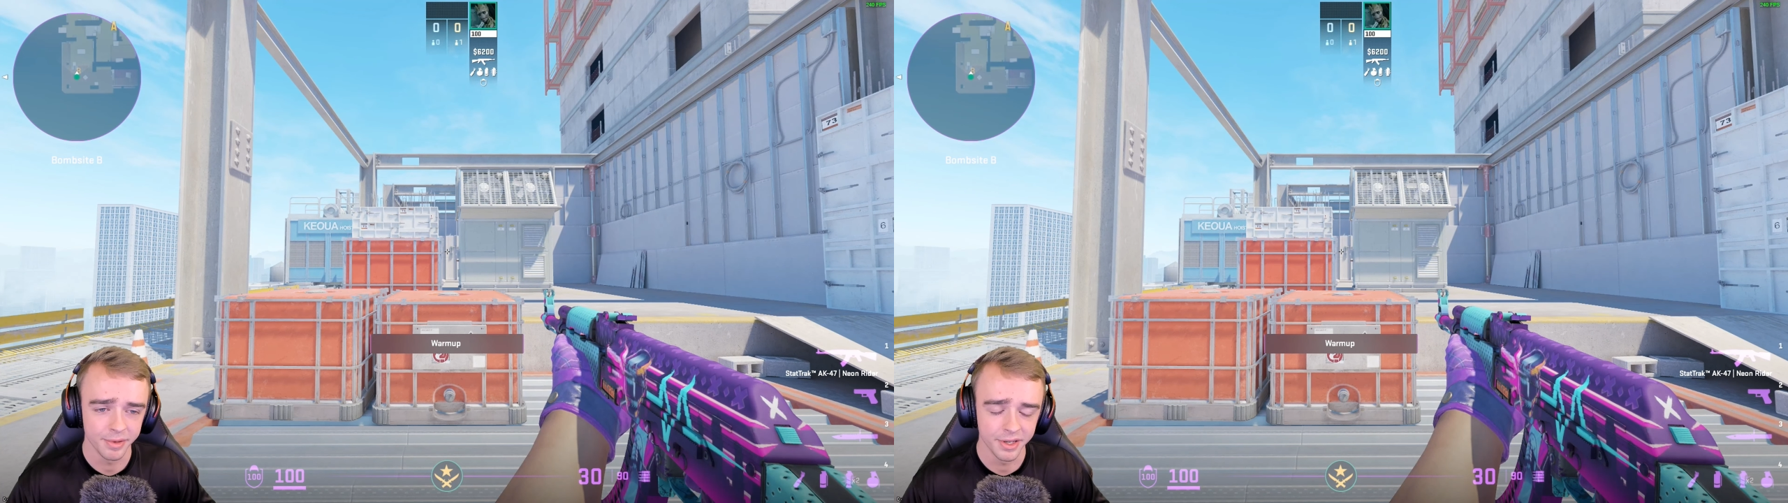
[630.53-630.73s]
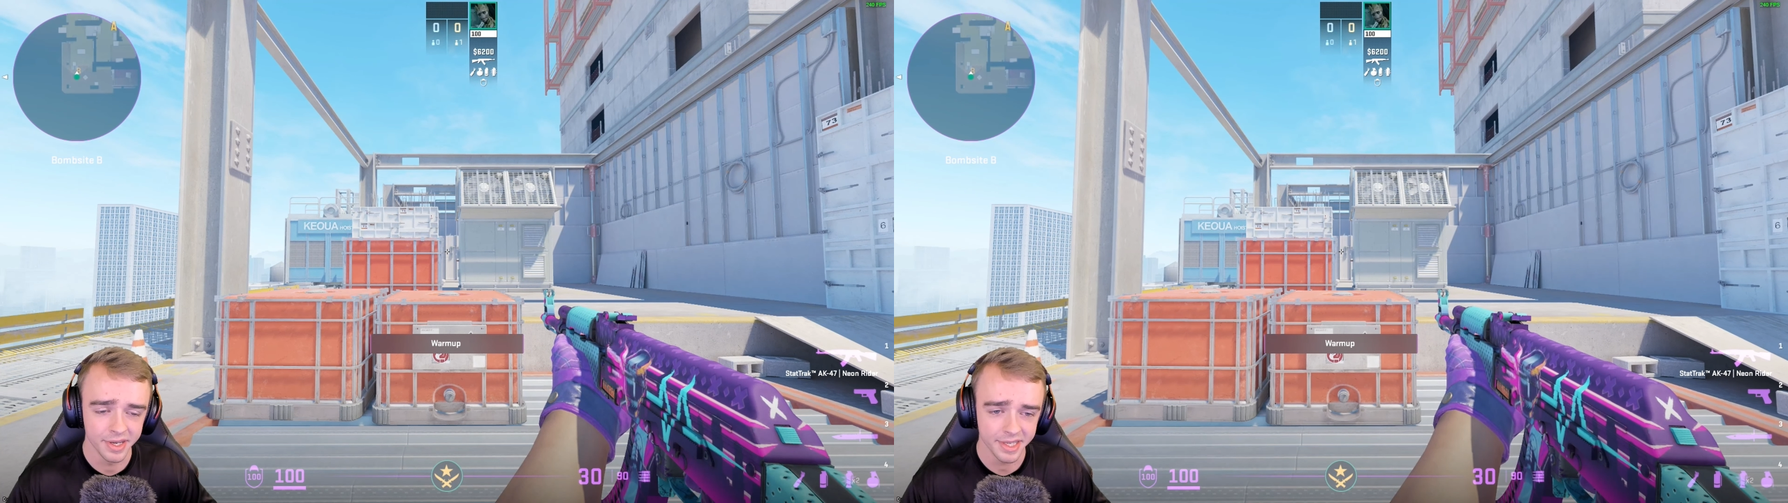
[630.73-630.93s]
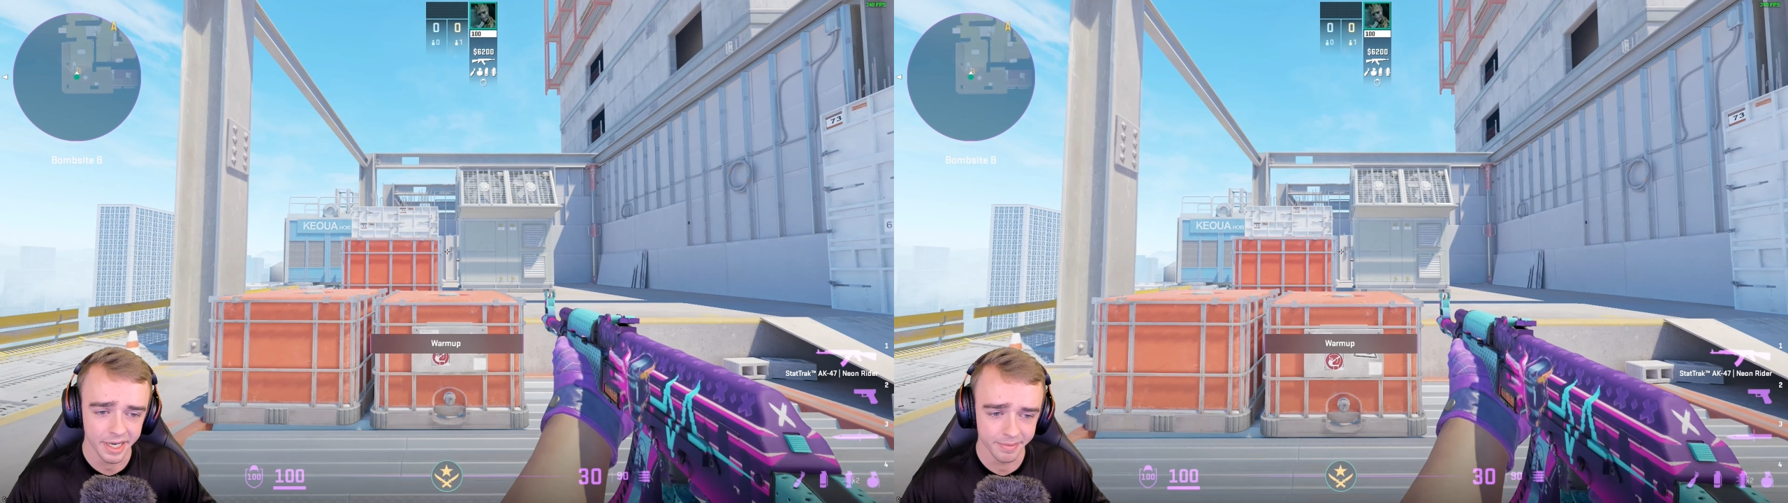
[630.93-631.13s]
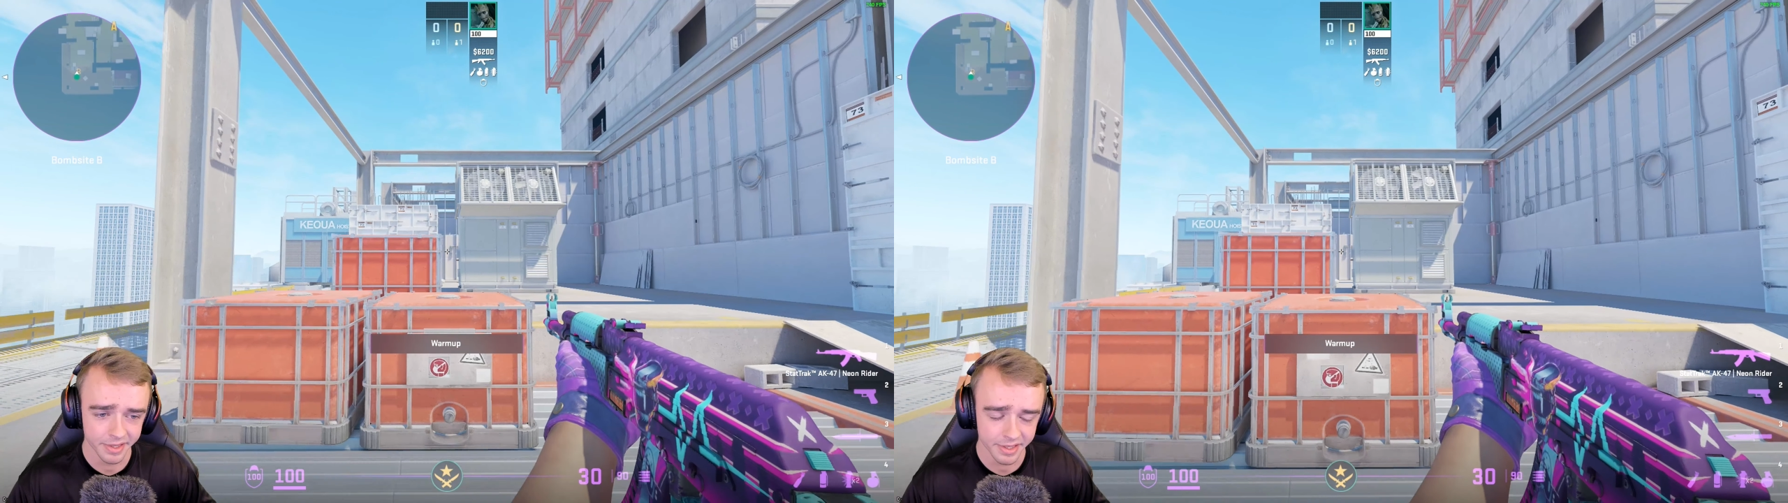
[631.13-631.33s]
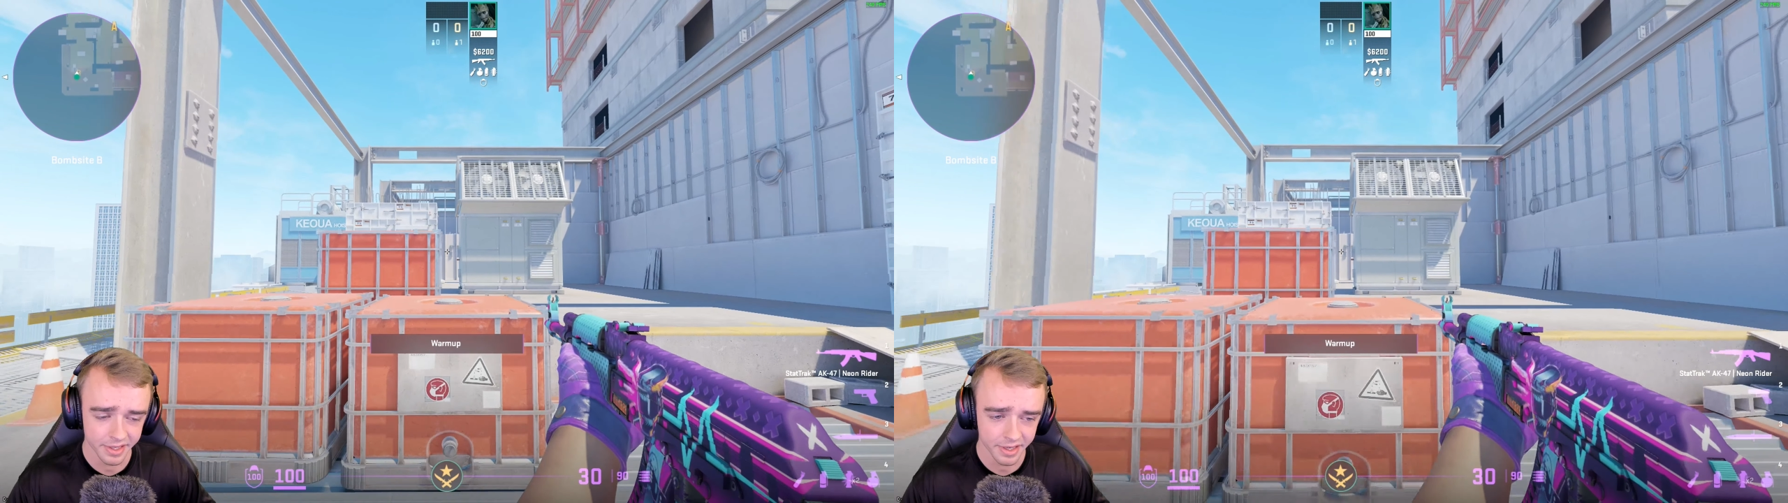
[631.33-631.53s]
million times
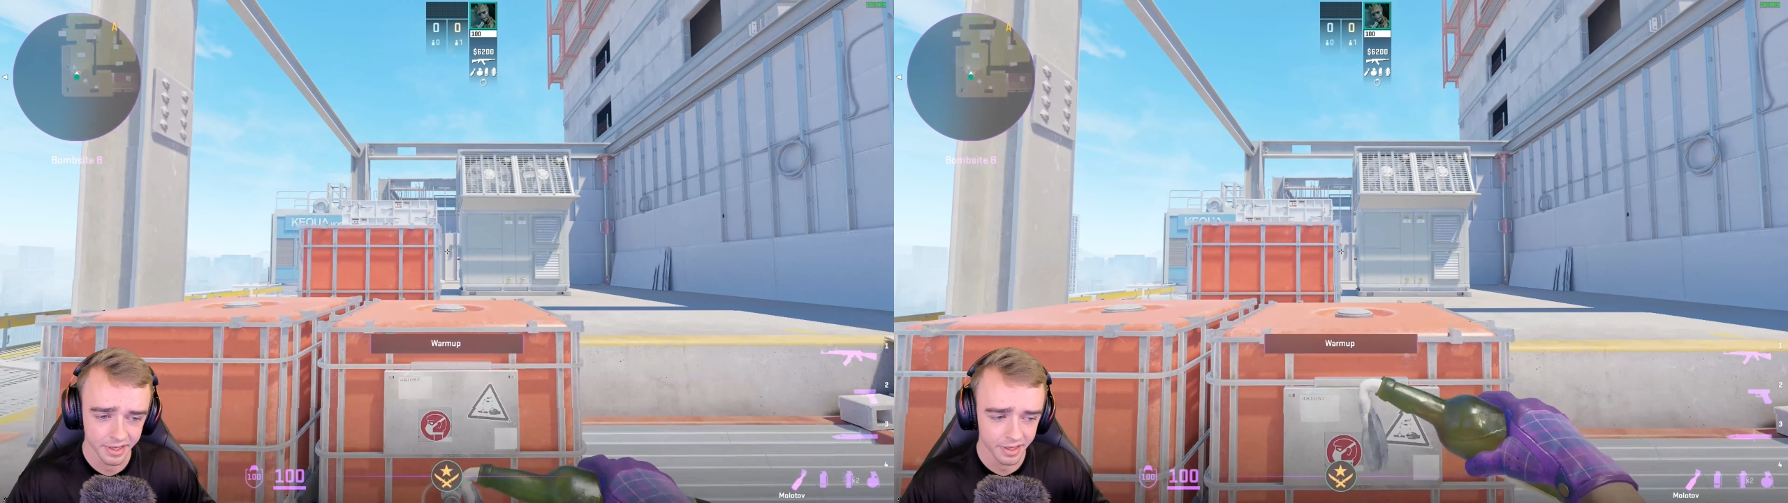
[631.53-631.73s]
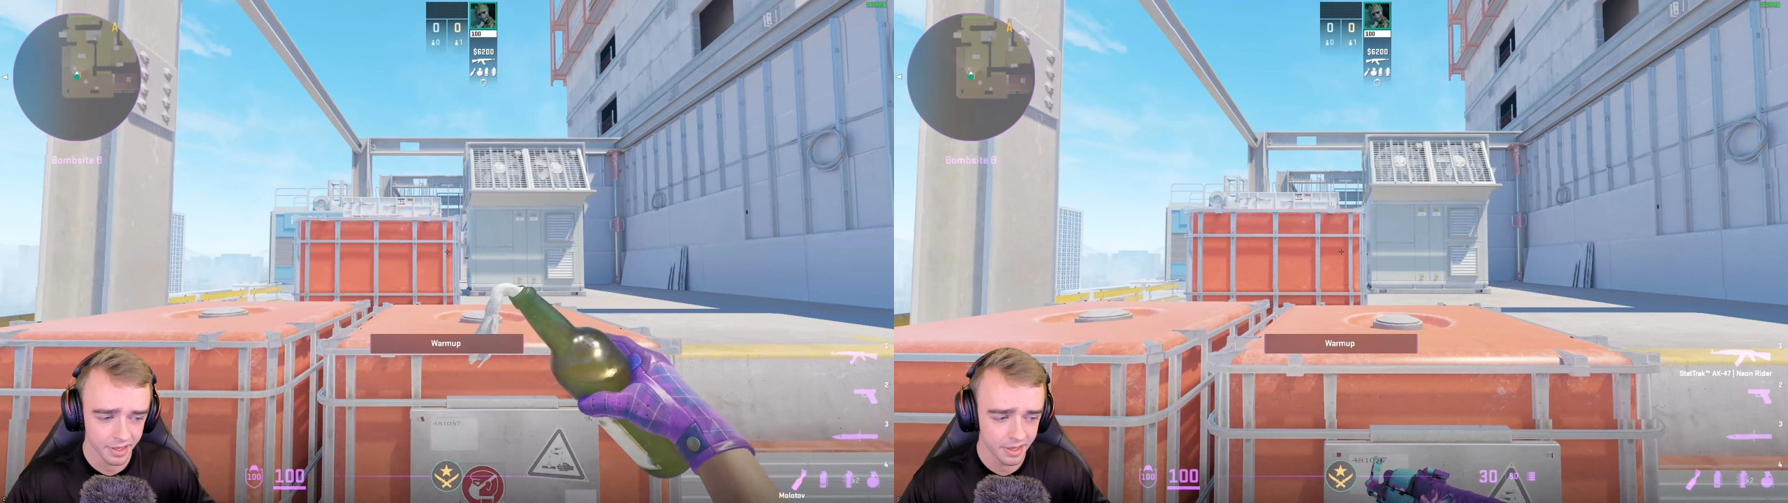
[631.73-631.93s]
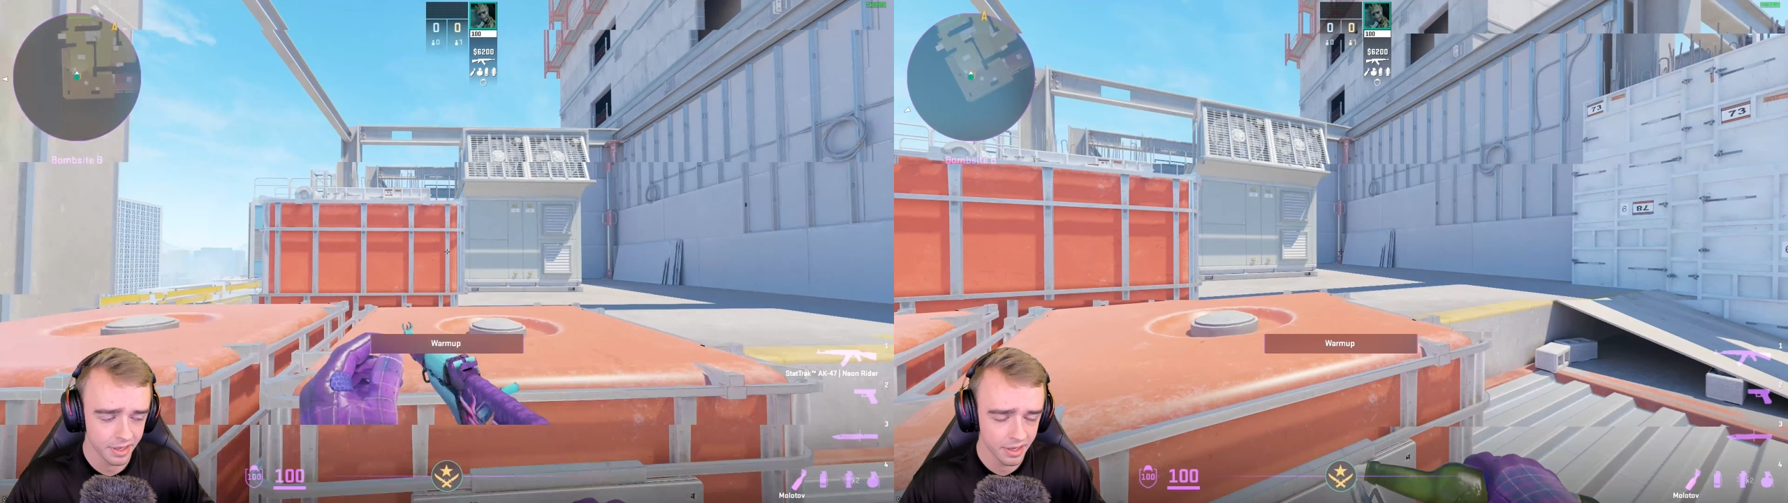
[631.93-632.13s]
easier. Like